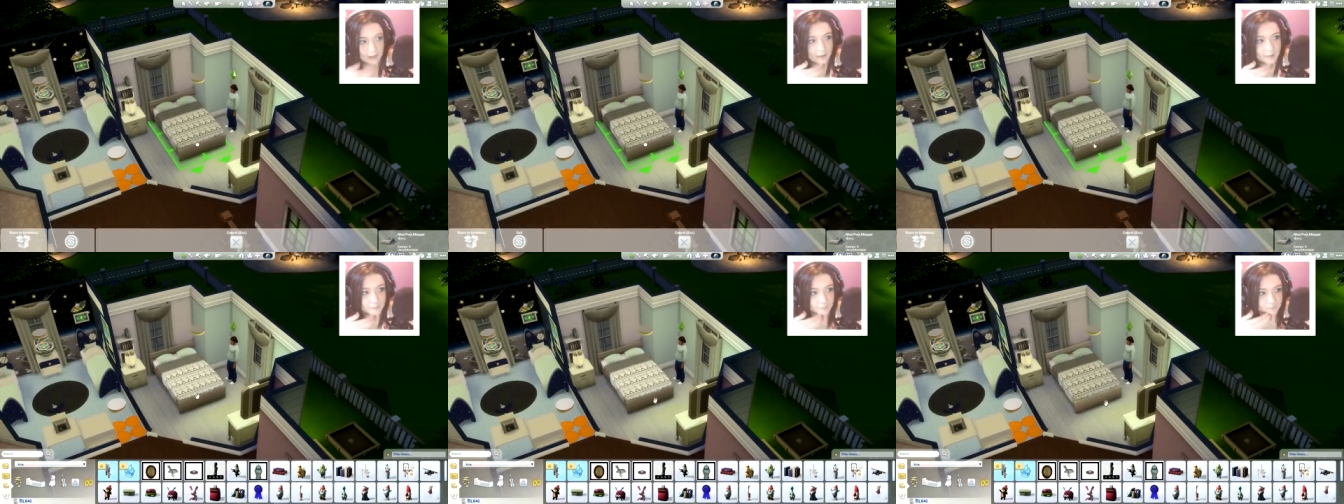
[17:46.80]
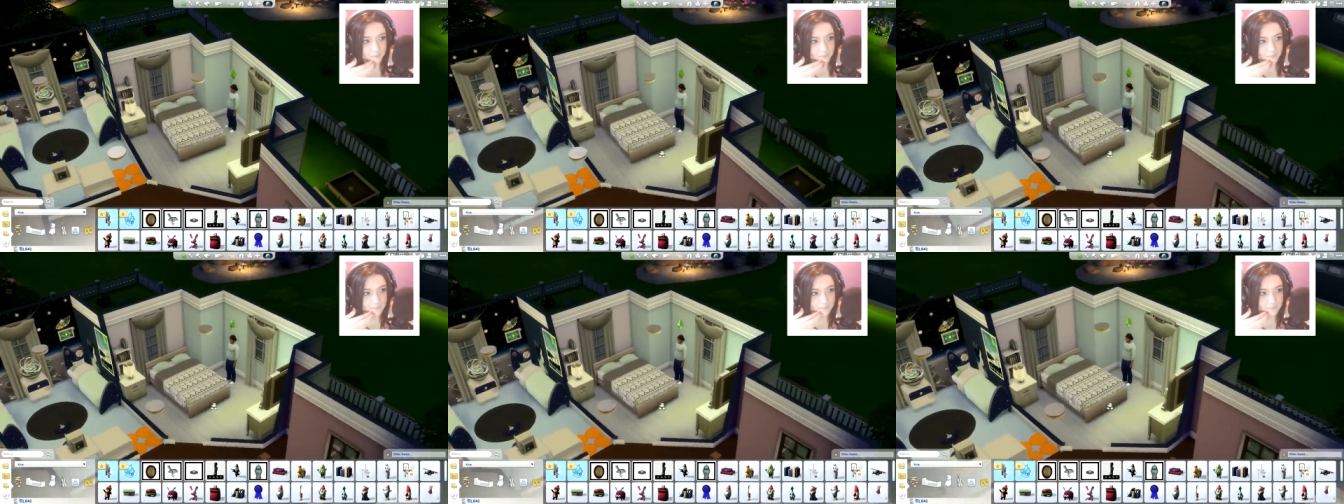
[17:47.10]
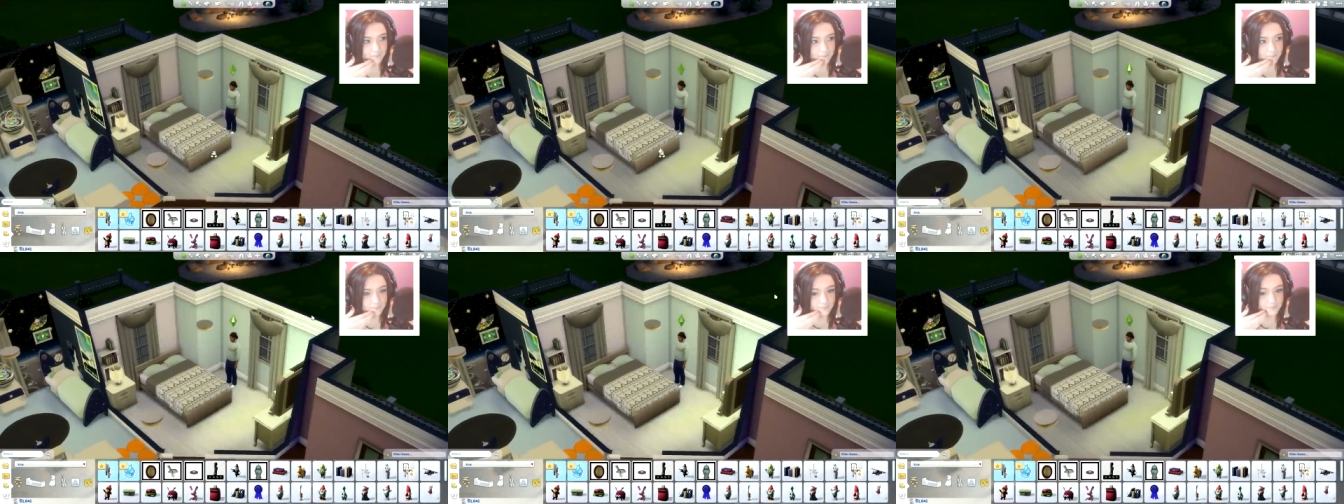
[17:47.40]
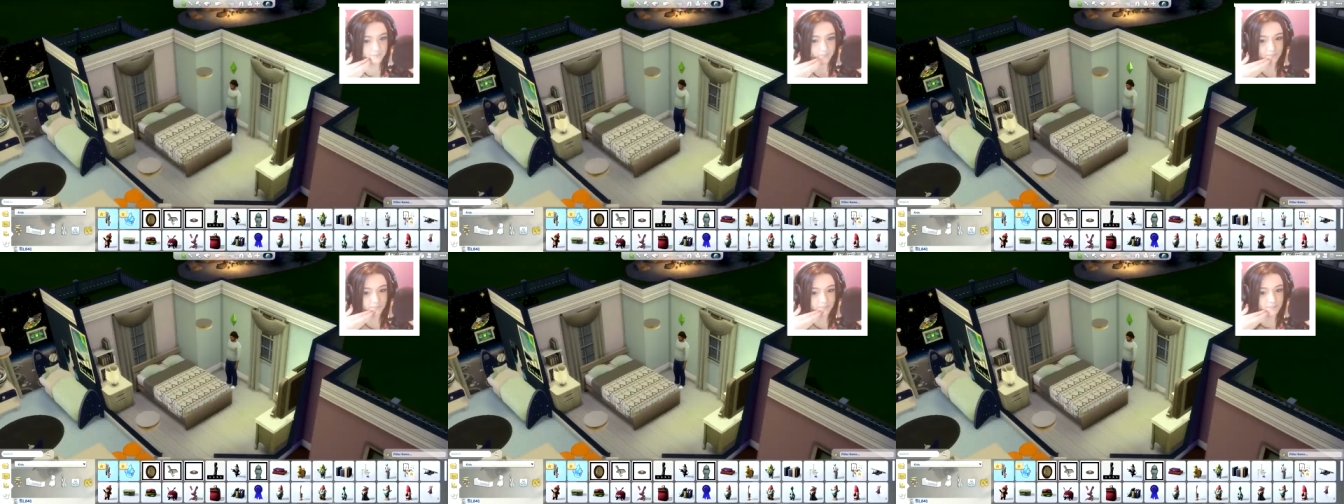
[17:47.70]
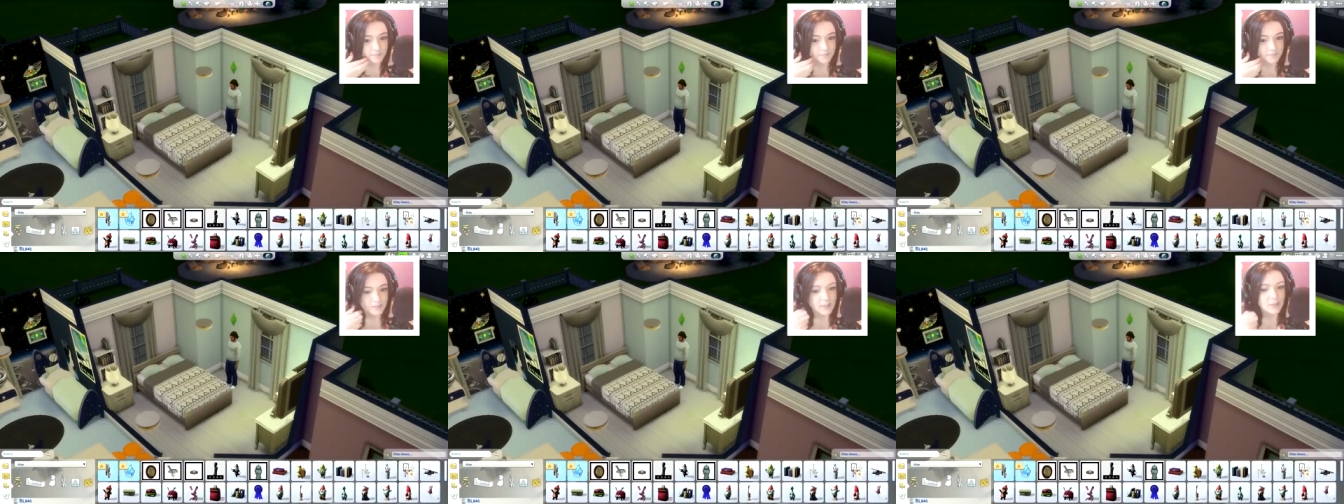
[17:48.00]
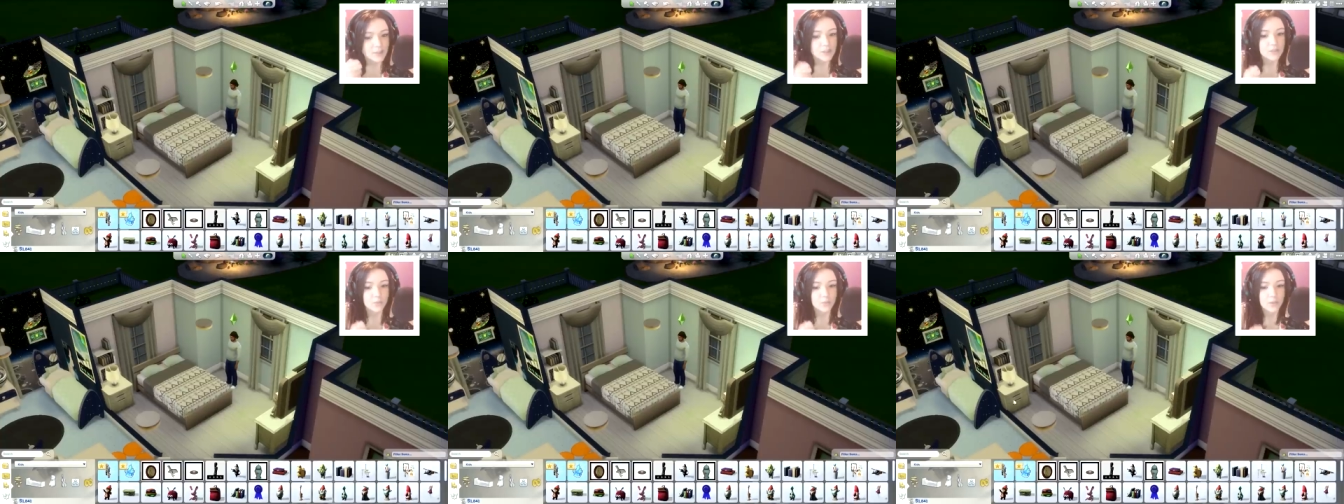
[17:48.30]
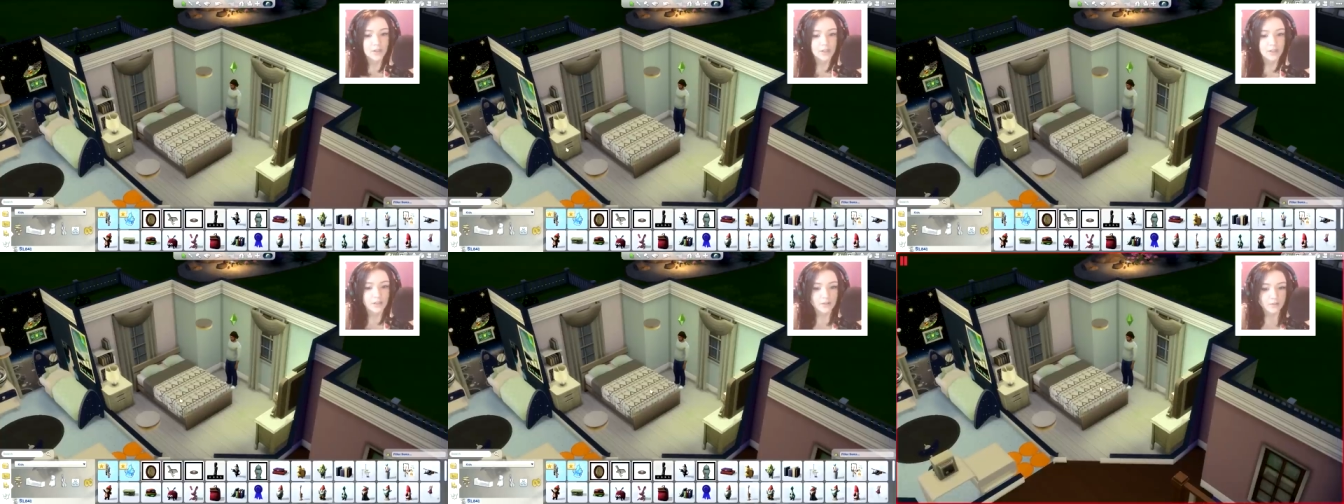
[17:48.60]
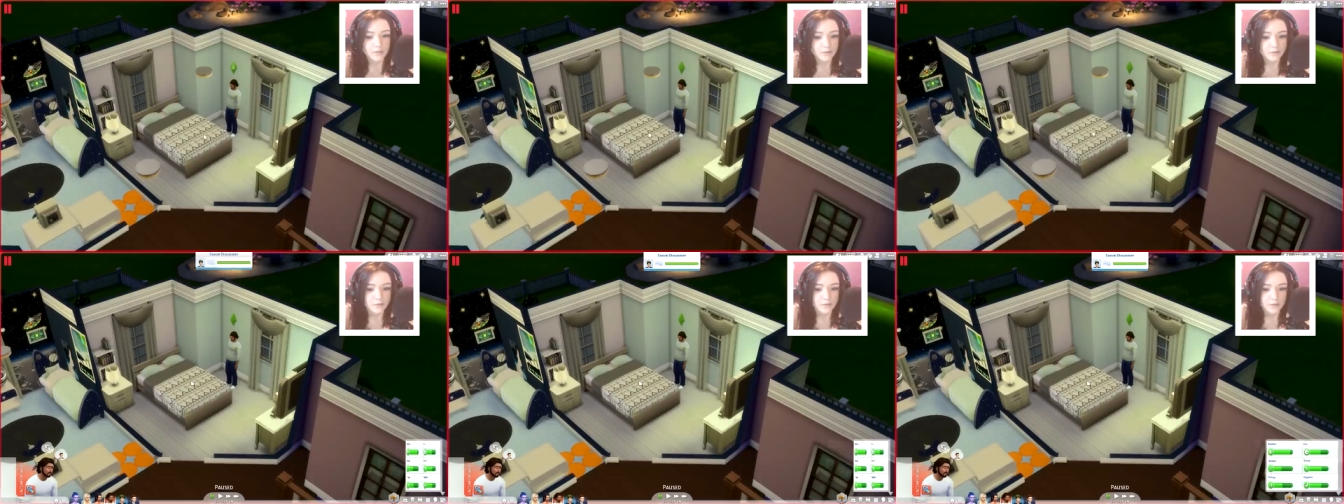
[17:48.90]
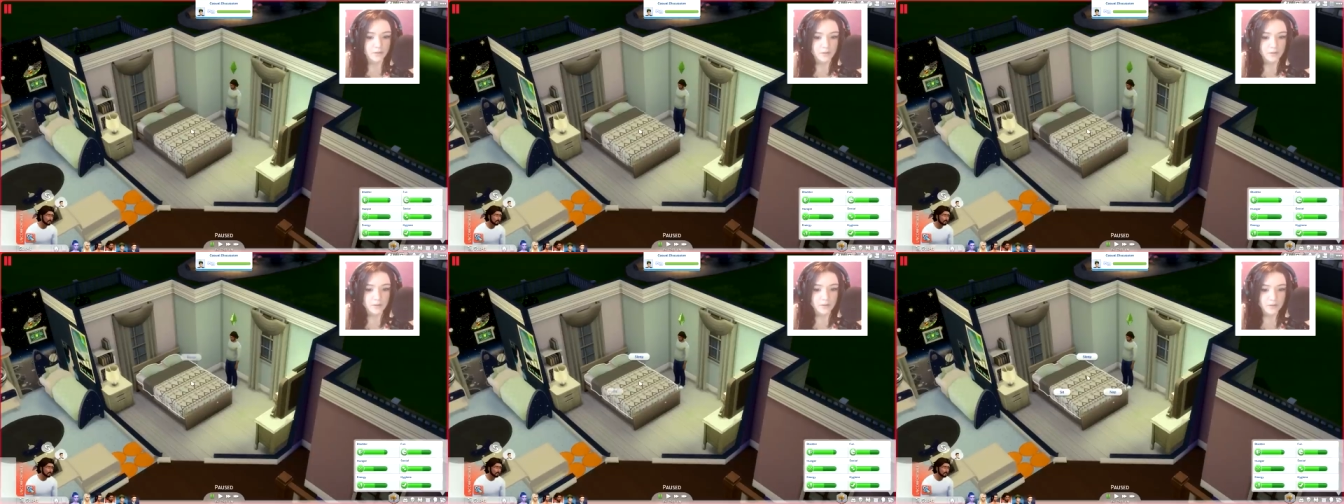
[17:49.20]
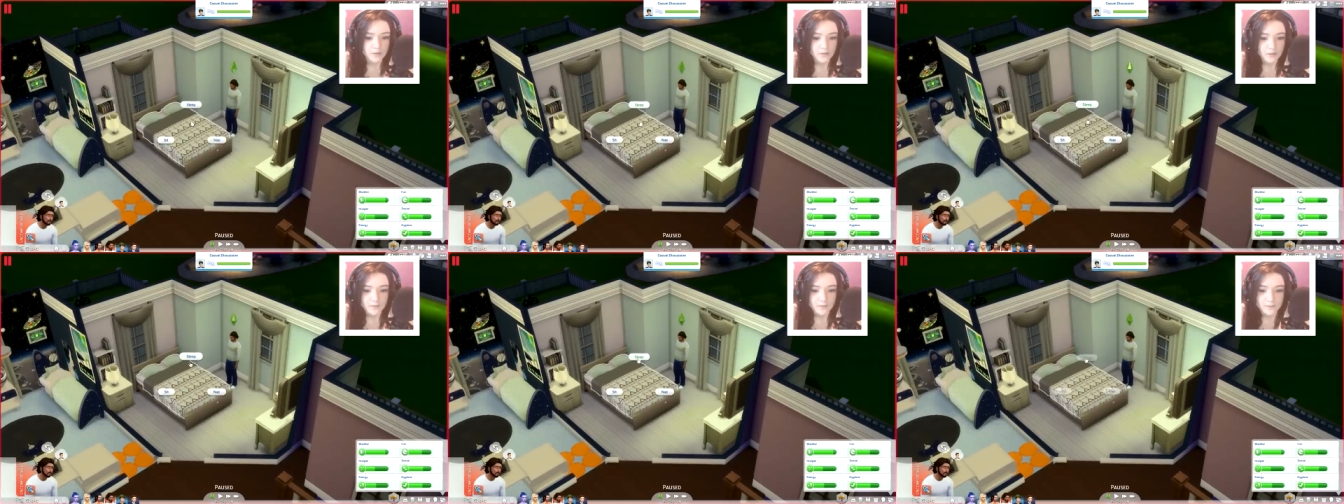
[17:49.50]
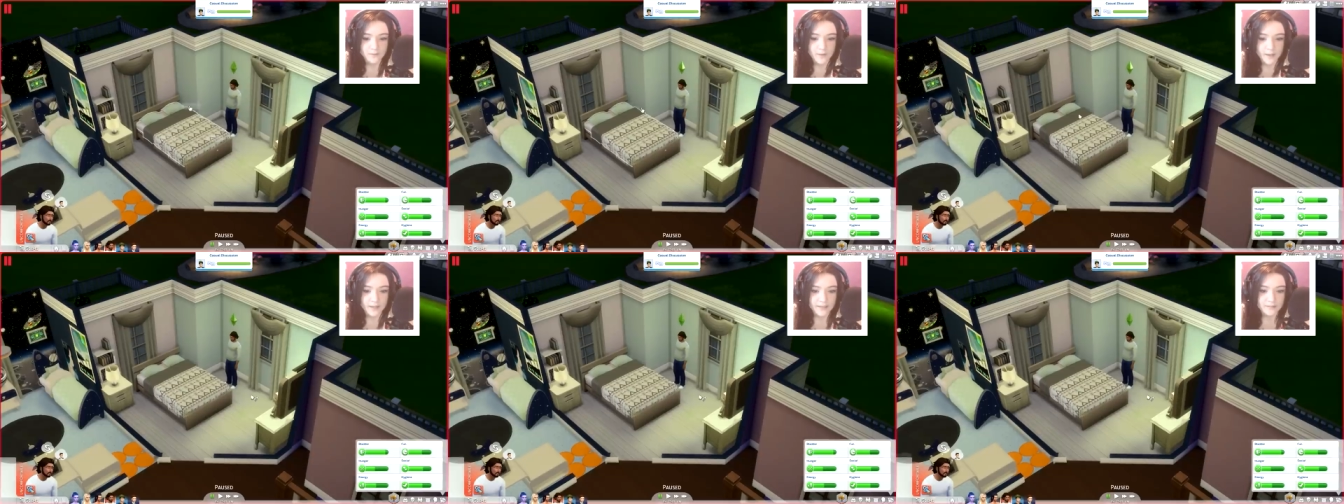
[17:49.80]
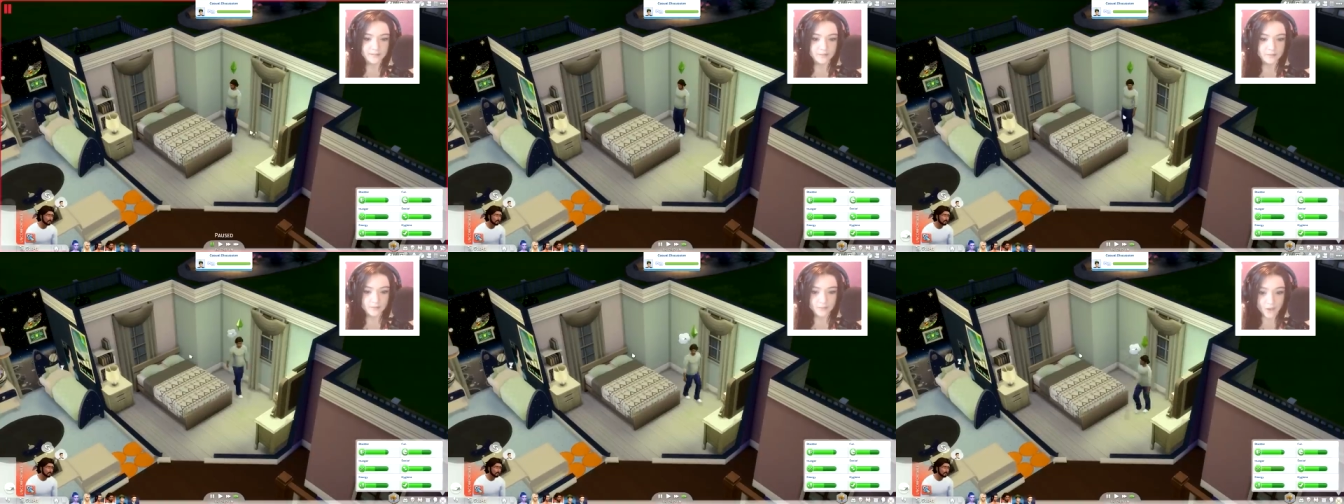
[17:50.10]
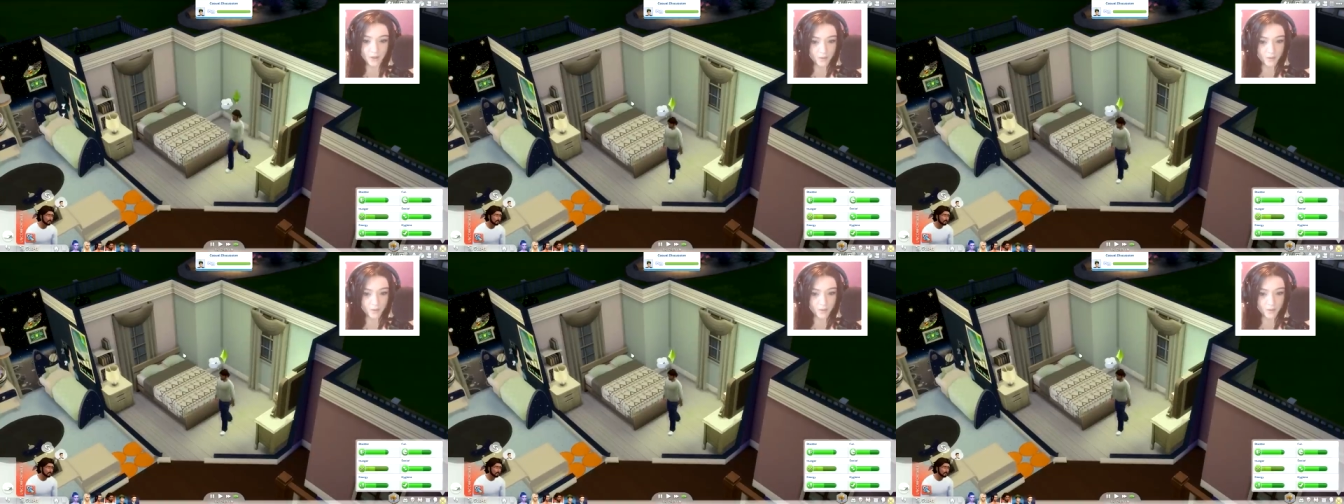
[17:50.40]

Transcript: Okay. It should work. Fine.